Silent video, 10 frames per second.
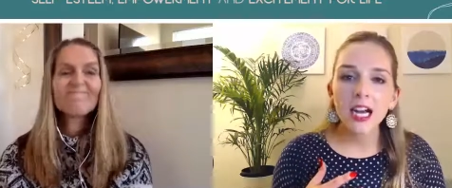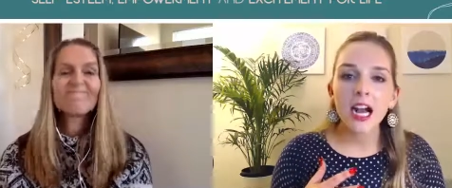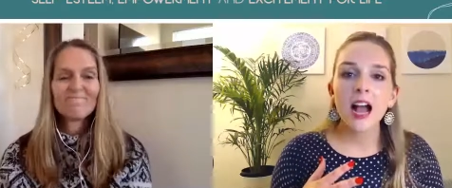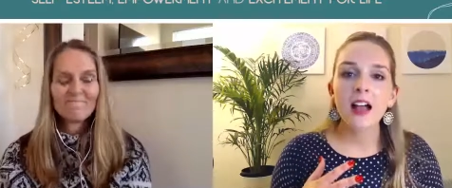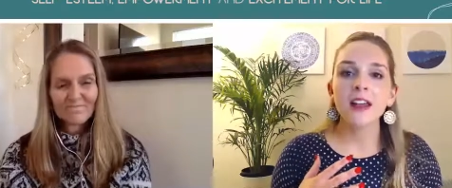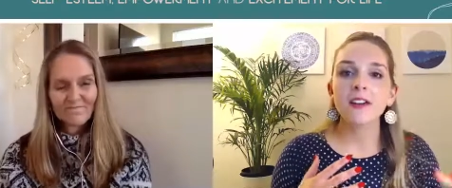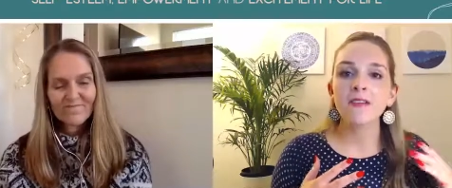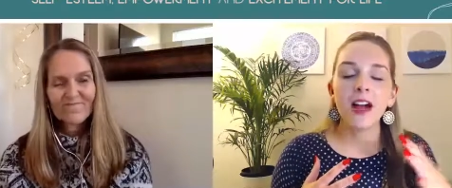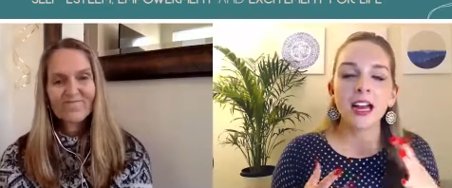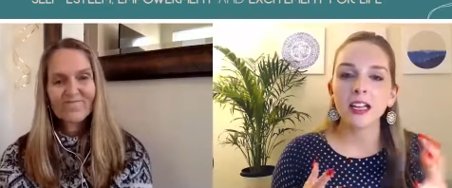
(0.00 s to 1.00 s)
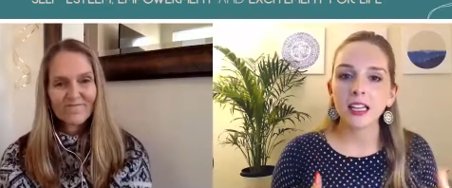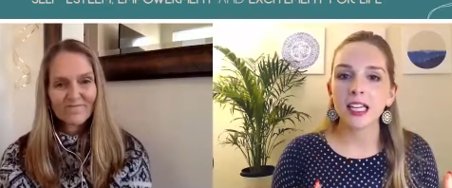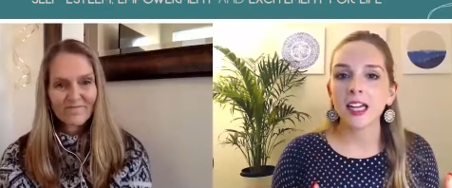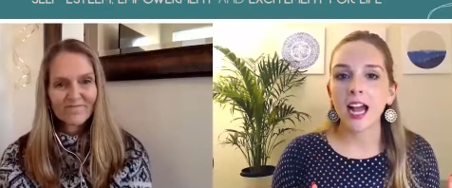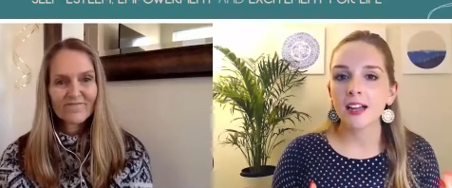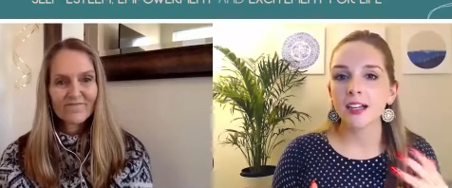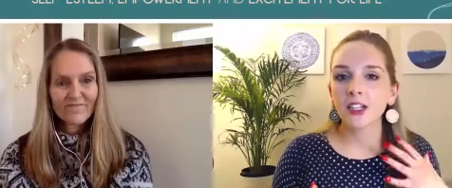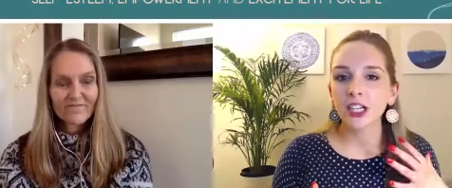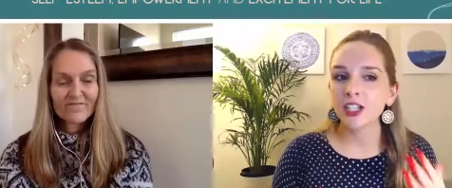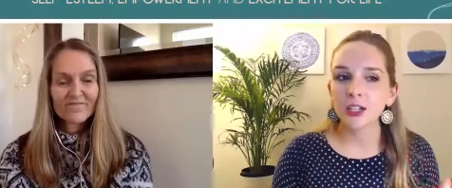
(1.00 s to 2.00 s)
Speaker 1: And then finally I
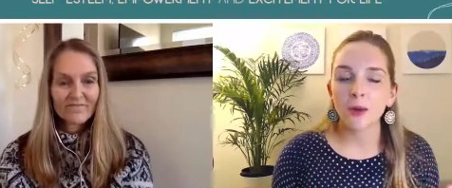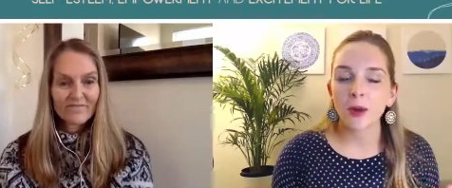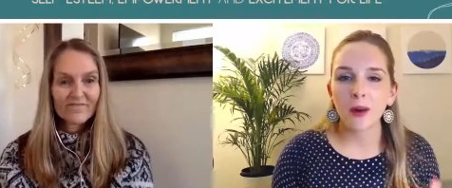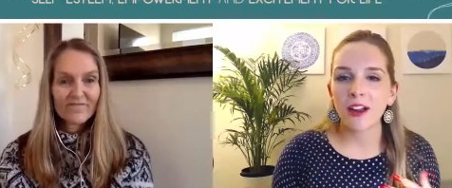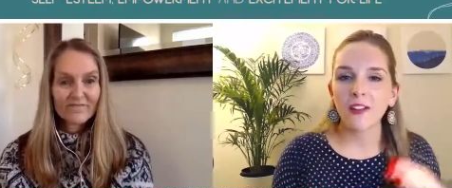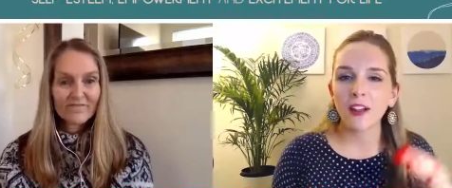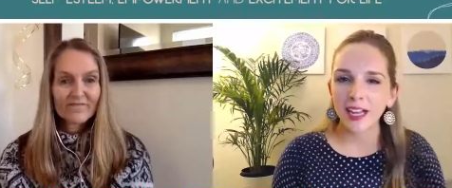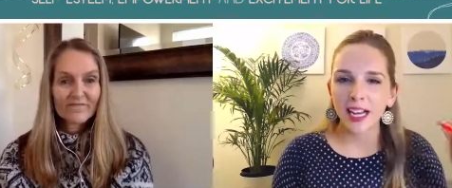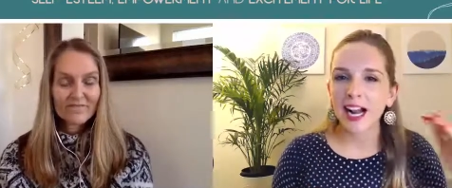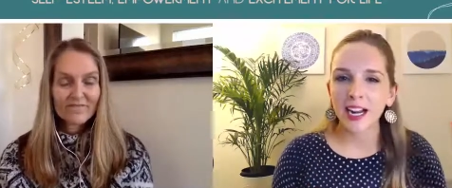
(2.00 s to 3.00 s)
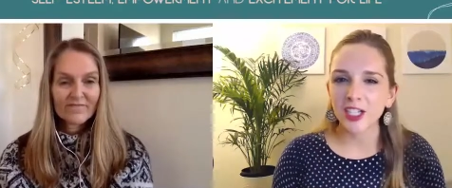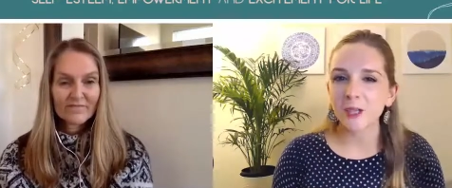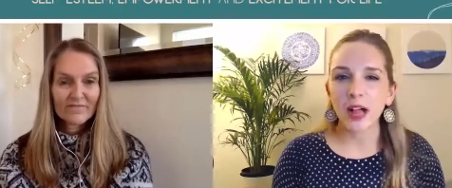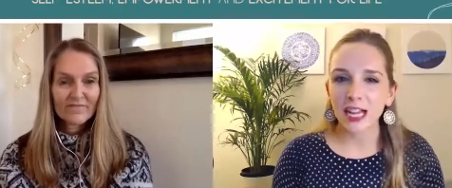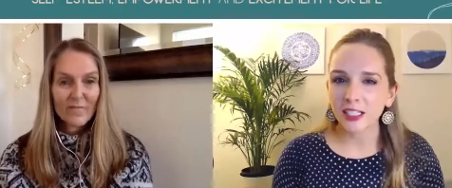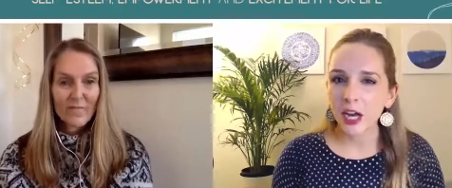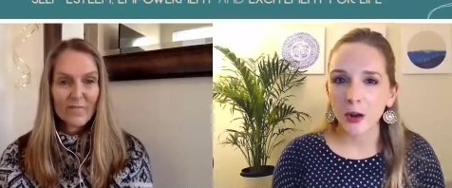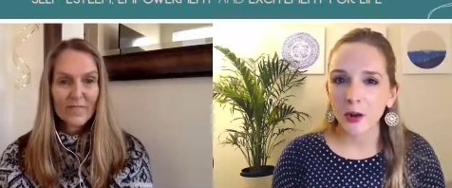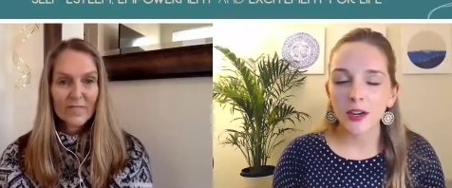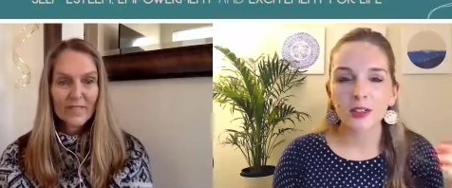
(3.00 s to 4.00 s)
reached a point where I felt like I kind of just
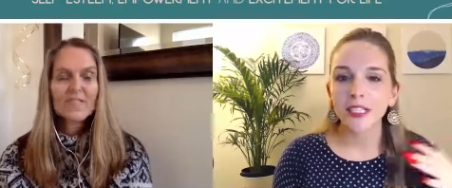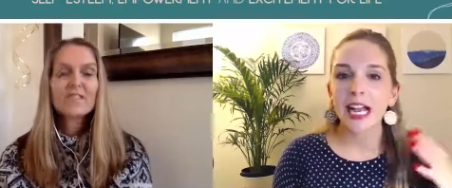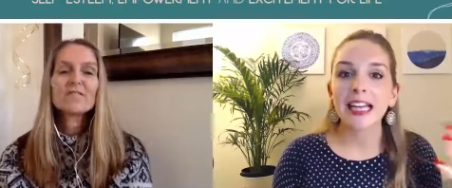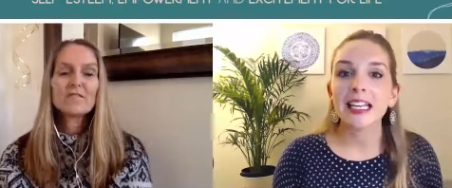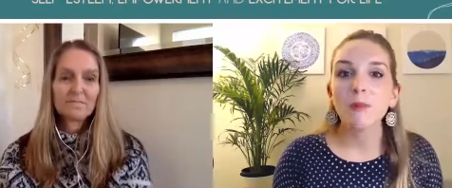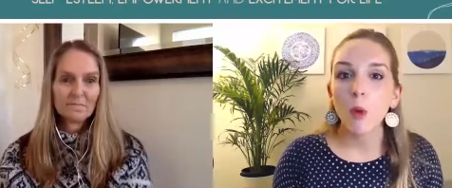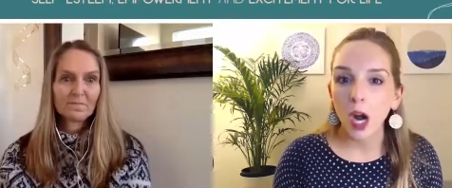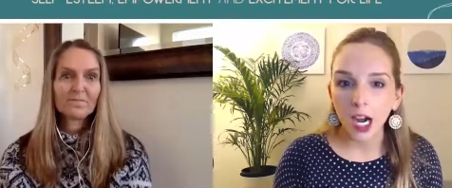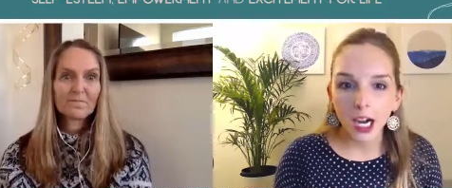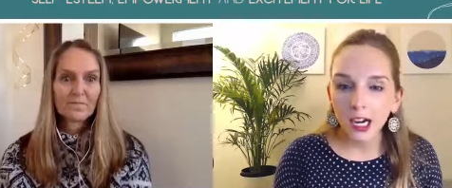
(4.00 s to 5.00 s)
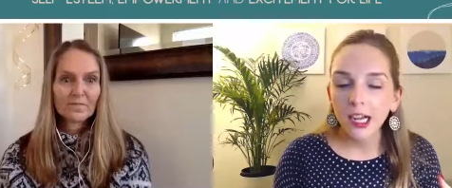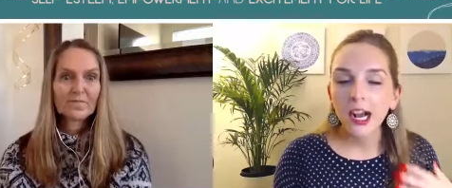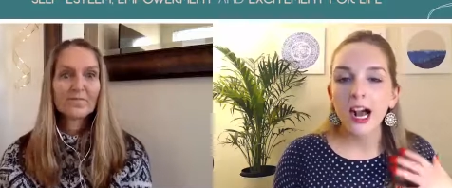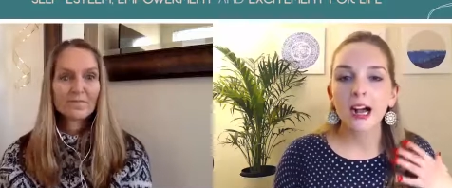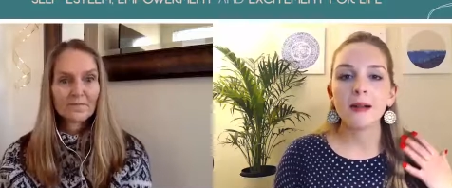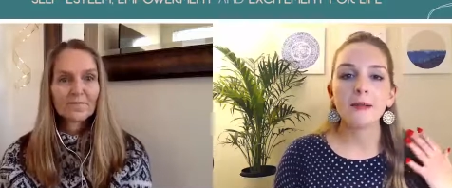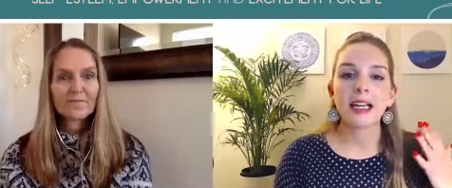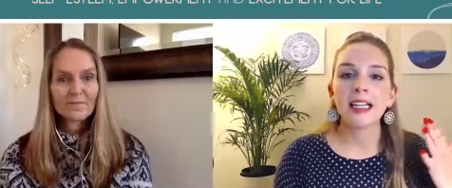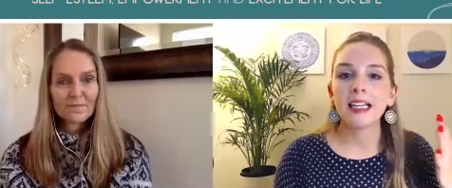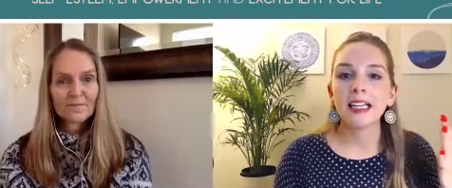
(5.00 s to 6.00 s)
plateaued and I was like, I need more. Um,
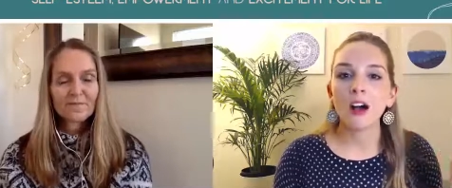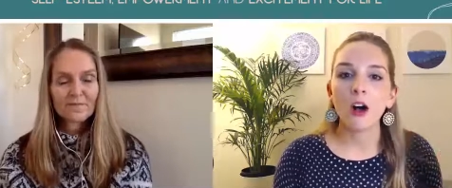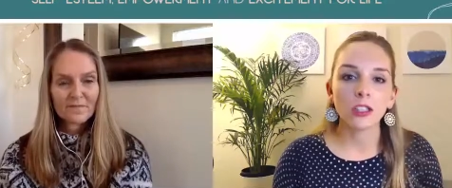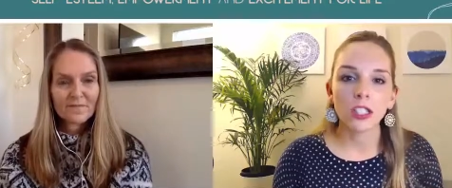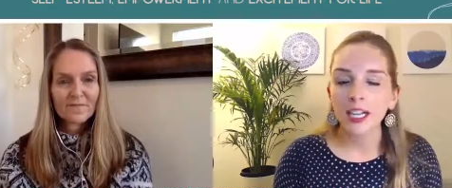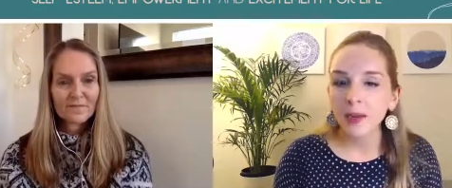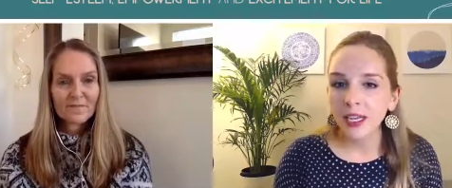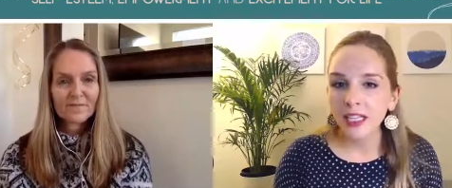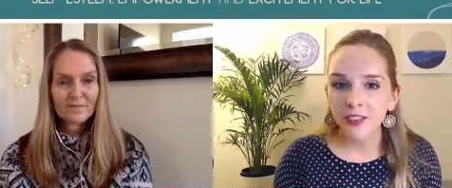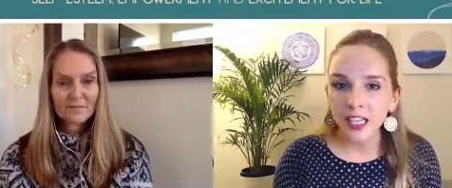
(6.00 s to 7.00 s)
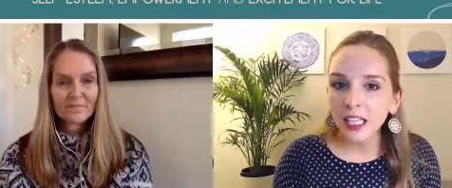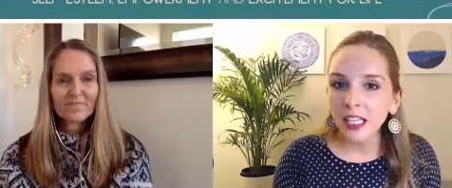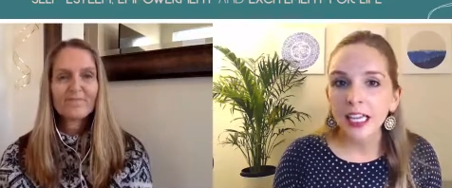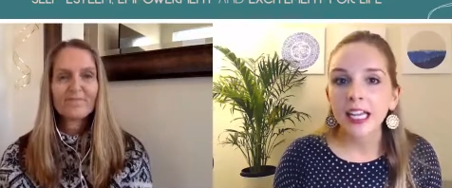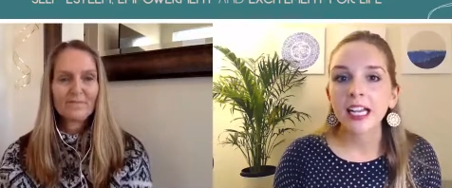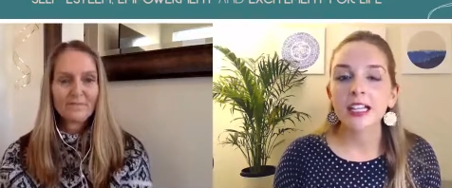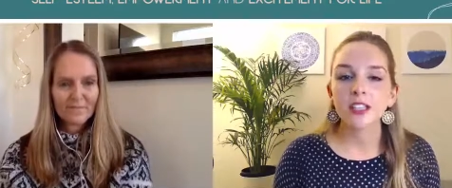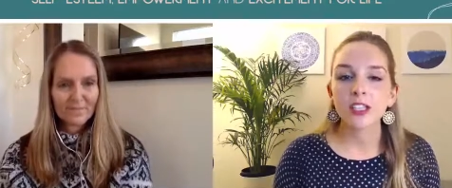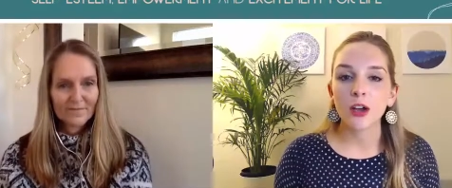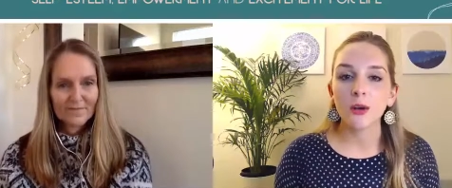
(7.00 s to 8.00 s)
I need alternate ways of healing. And
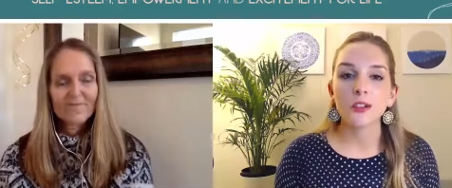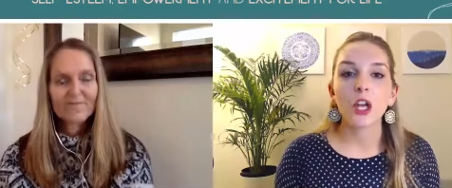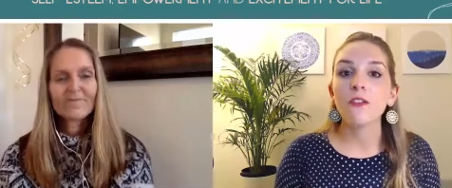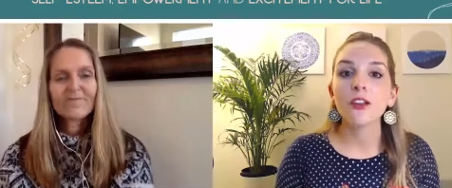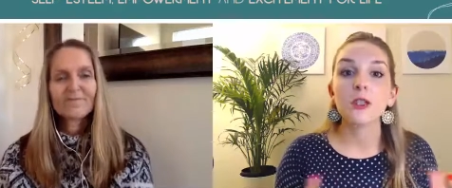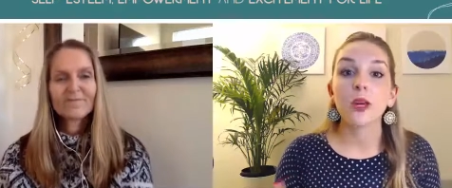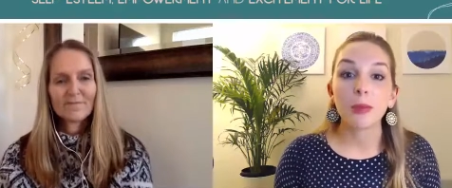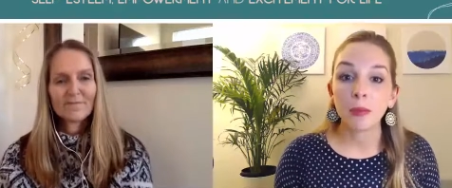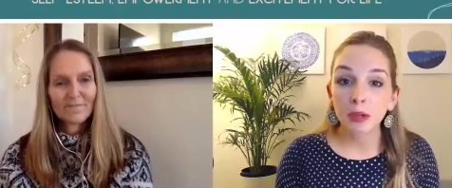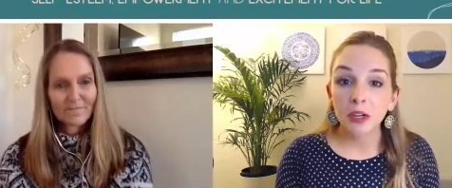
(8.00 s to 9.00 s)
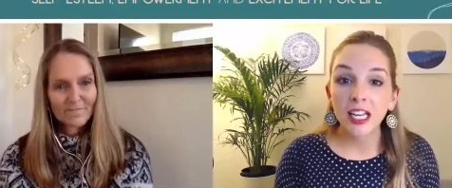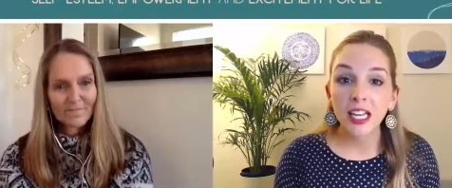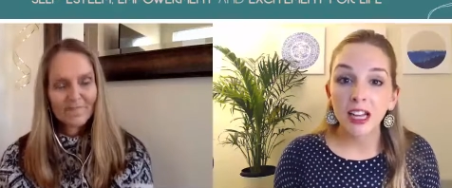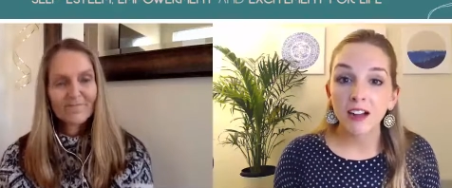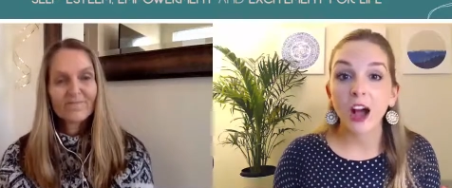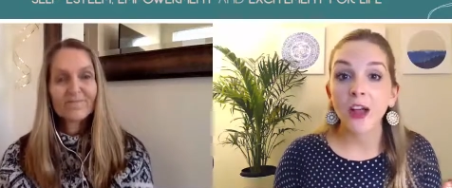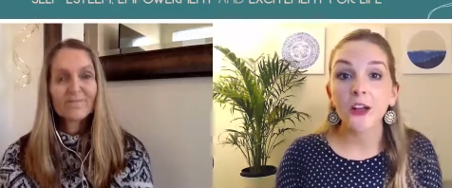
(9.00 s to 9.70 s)
so dove into a community of other